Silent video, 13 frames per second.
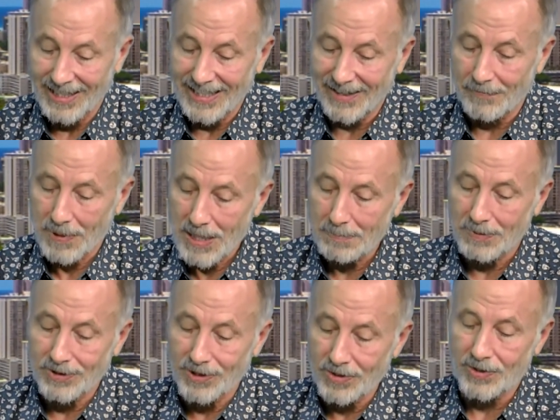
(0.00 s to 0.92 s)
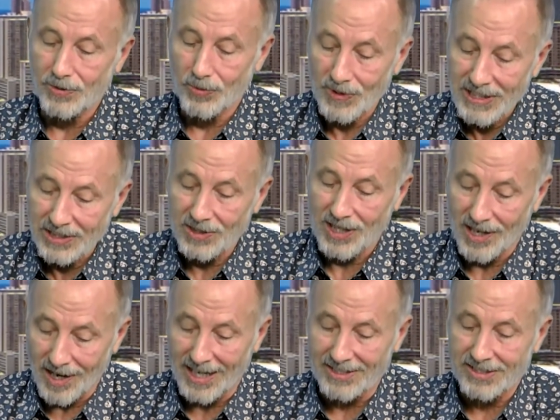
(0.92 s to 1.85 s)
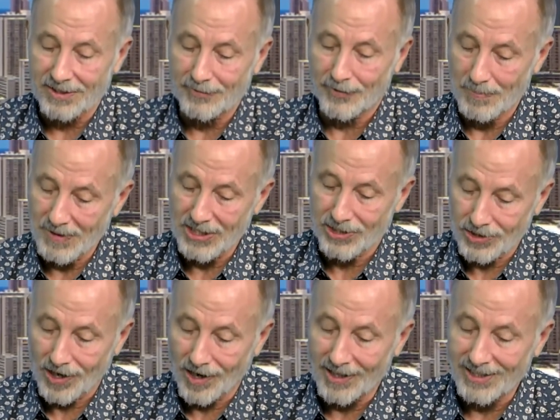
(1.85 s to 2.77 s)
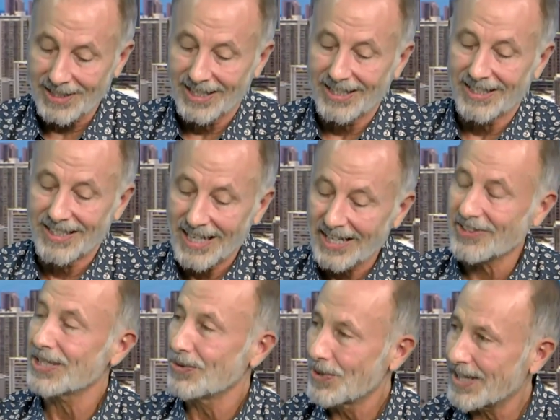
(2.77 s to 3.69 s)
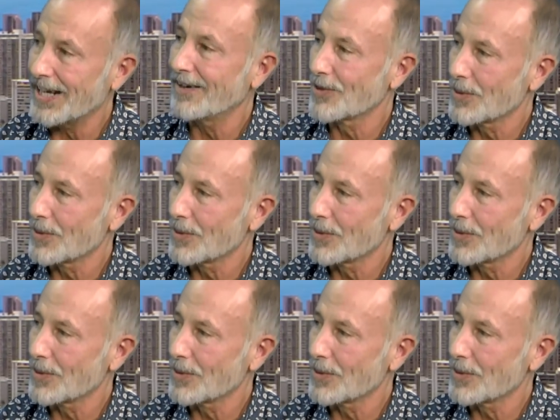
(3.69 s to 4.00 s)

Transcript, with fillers: If people knew the real cost from the start, nothing would ever